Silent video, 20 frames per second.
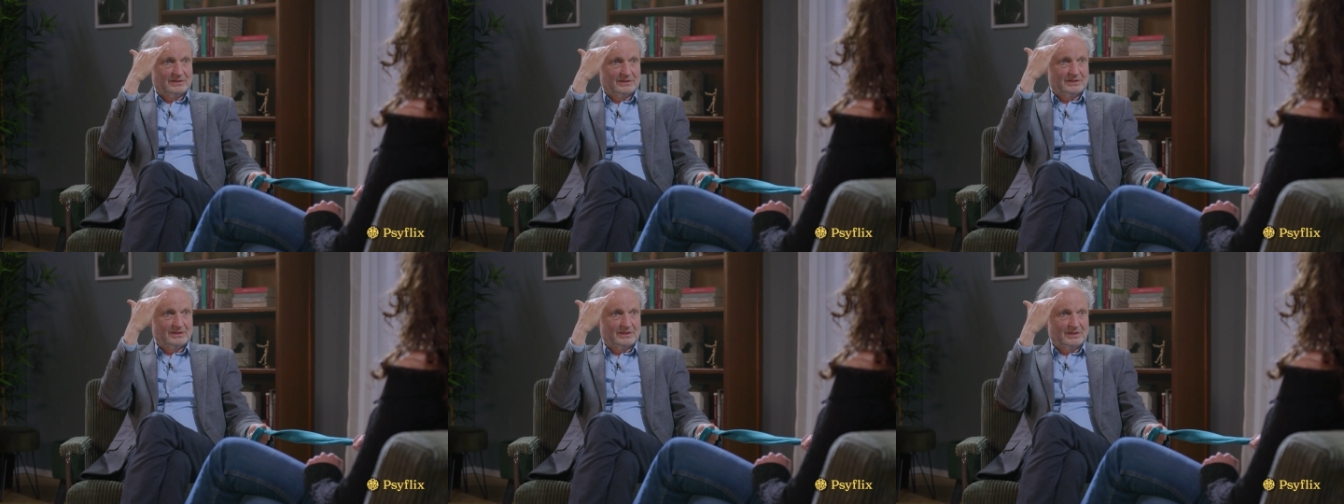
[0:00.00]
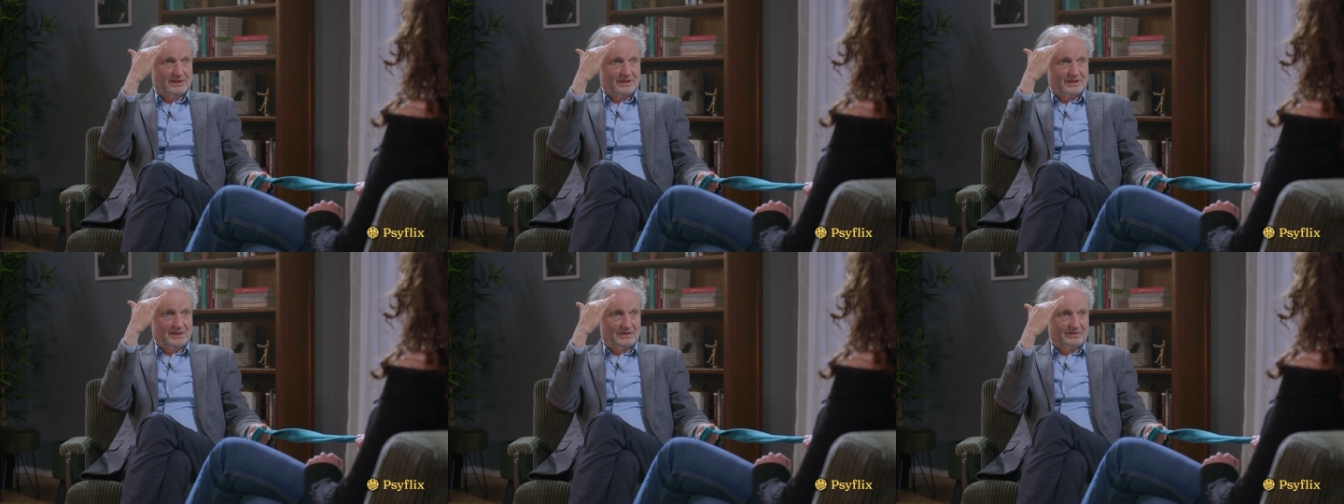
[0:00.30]

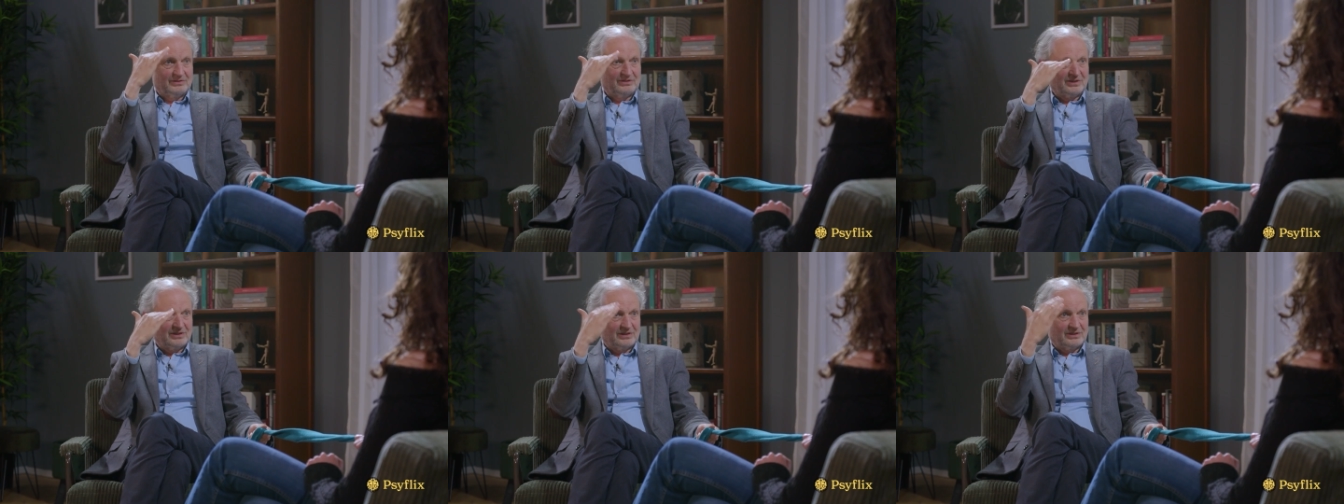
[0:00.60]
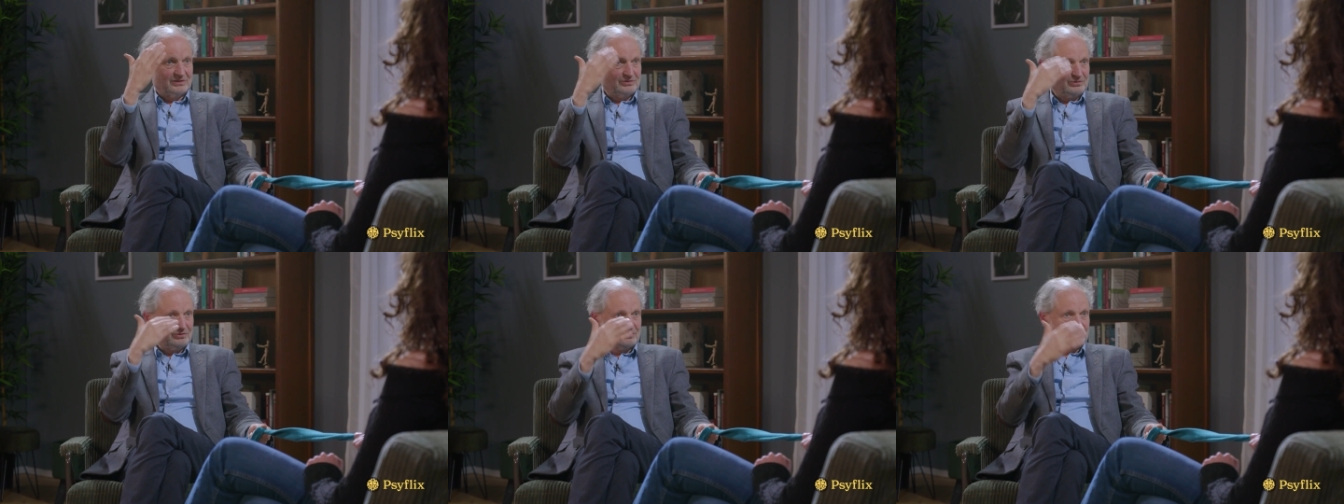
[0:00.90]
and you
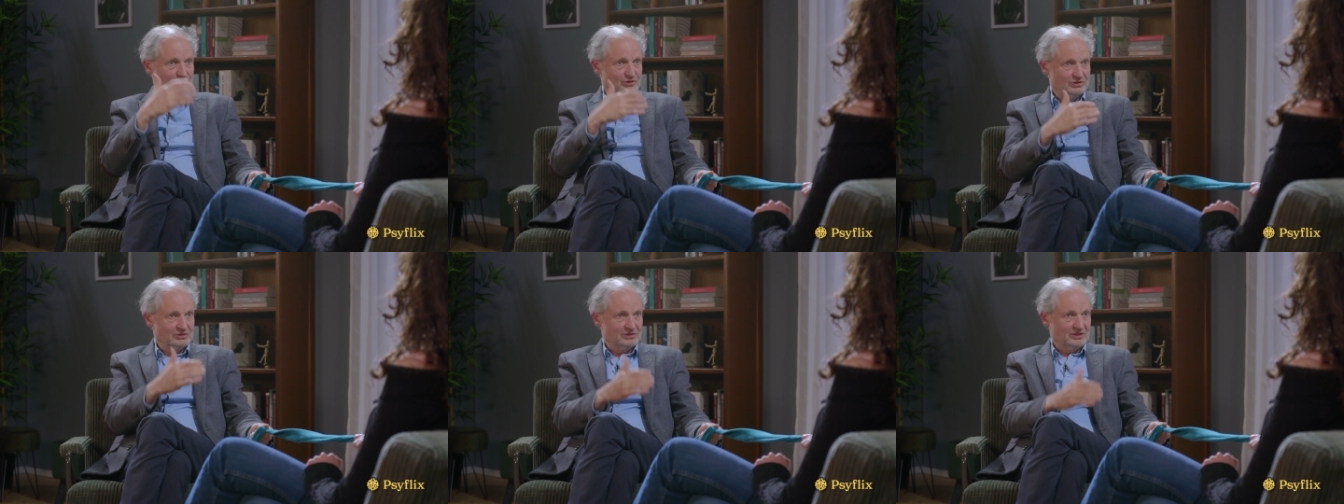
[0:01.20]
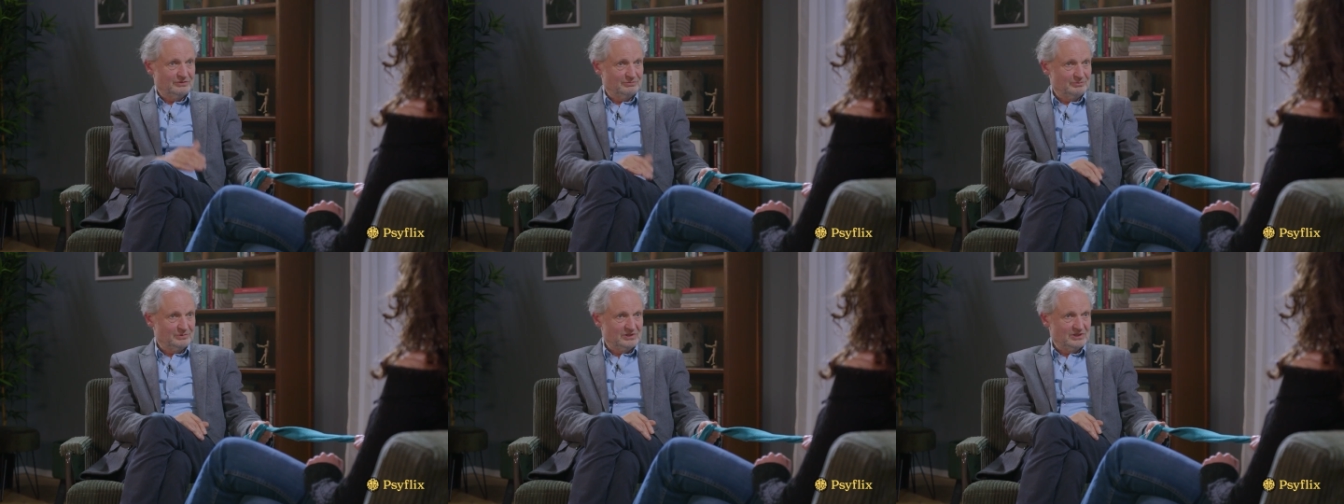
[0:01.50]
just give me
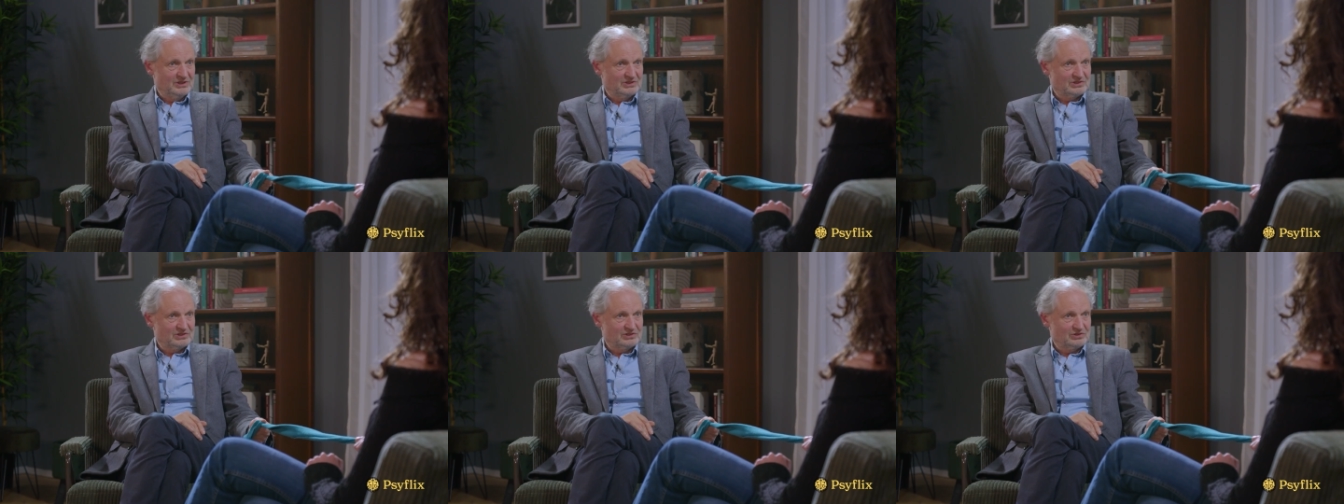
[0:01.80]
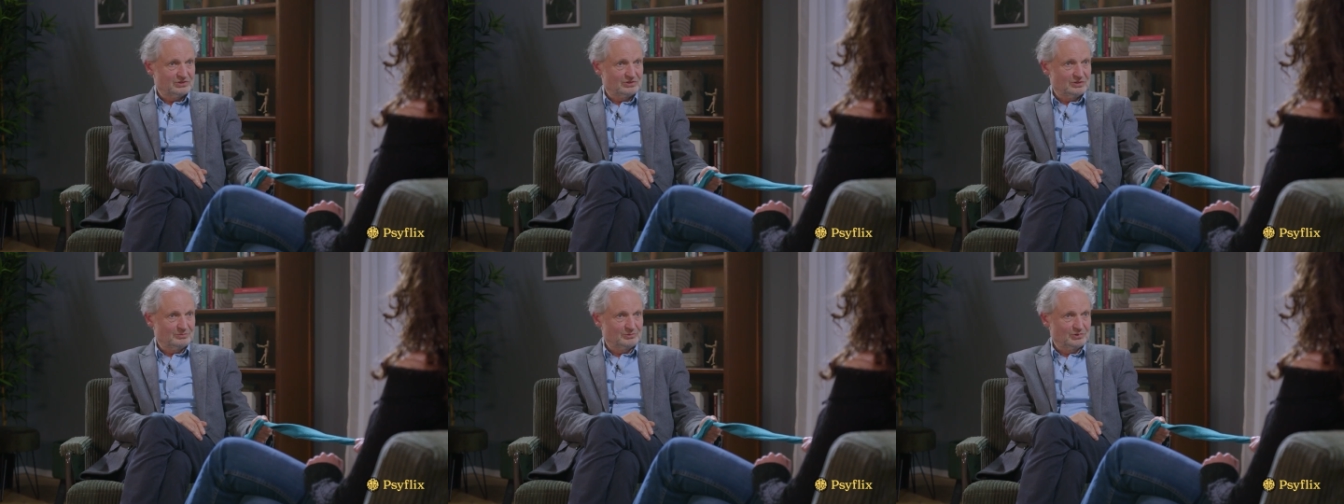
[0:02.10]
this
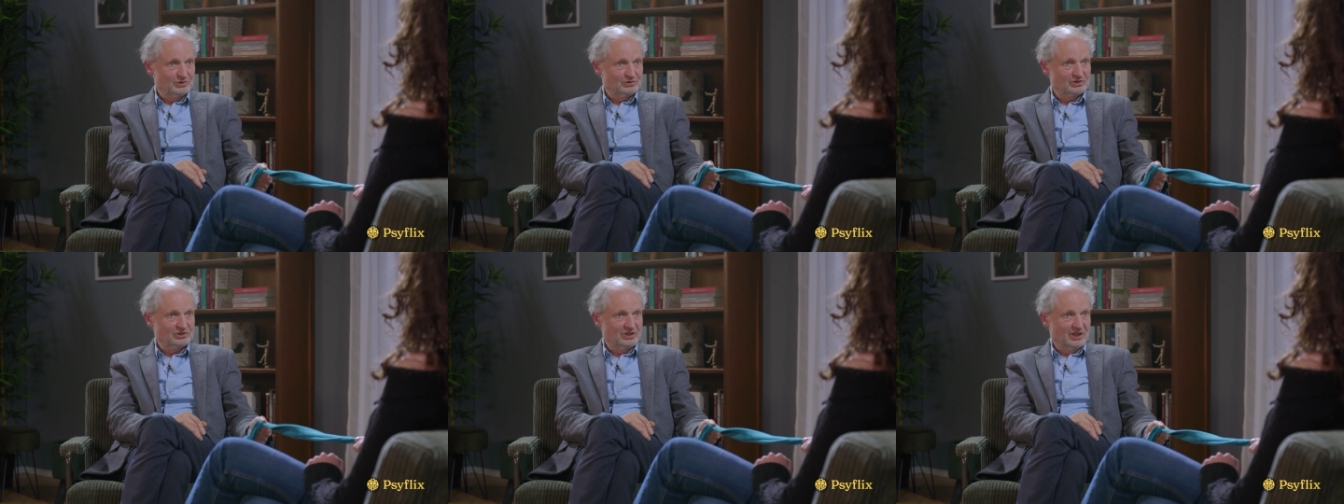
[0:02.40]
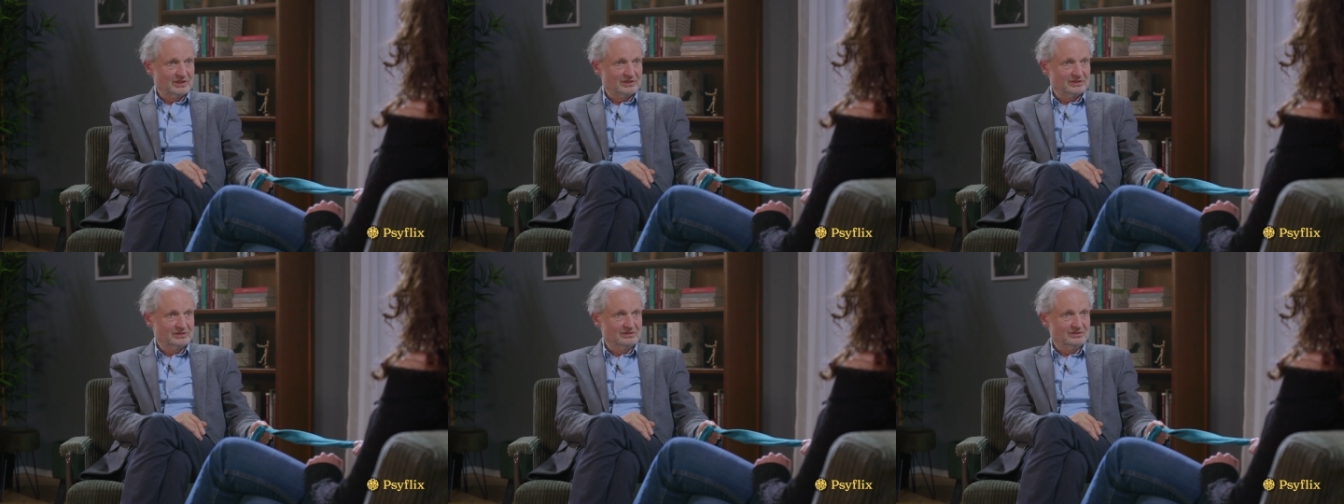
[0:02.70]
subtle
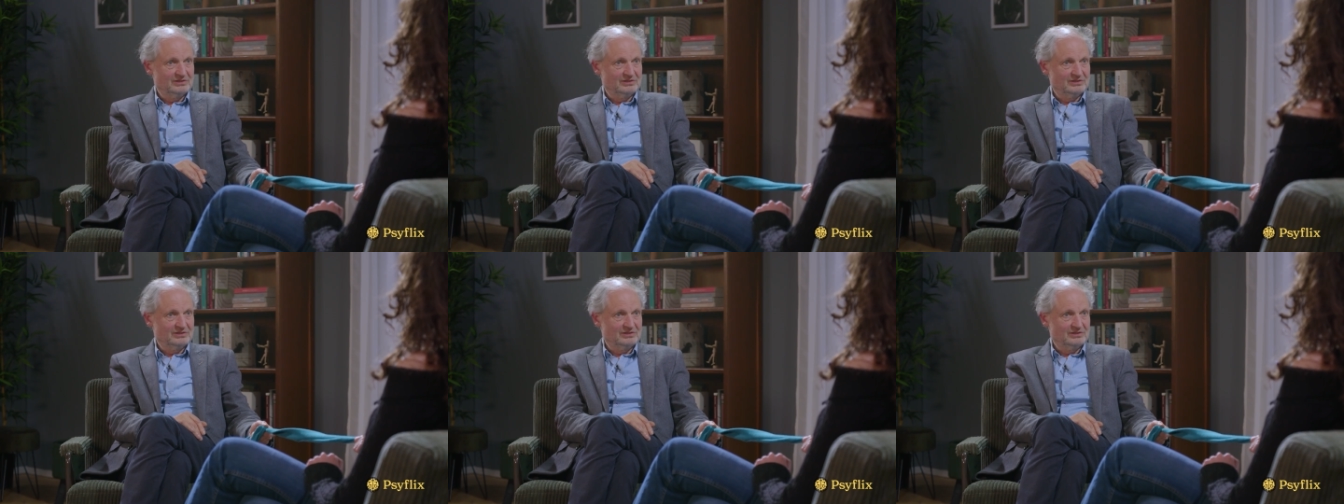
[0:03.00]
sign,